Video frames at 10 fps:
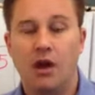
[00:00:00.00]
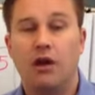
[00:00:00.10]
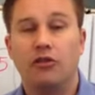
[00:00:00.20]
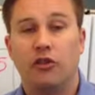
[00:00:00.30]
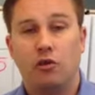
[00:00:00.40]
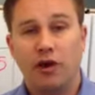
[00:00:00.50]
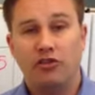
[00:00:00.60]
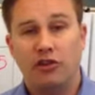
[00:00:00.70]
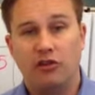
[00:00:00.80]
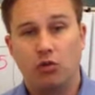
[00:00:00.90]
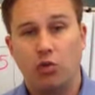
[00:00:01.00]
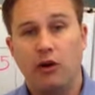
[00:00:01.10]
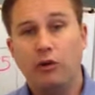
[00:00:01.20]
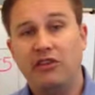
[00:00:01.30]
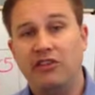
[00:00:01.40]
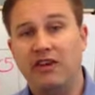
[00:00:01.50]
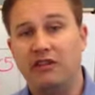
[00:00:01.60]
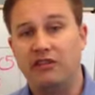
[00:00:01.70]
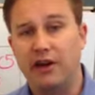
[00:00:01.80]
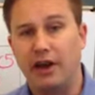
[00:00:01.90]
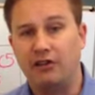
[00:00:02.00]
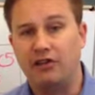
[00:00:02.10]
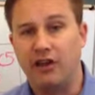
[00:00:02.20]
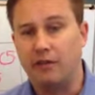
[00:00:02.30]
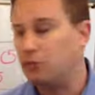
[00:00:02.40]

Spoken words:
So the question is, what do we see as the next step?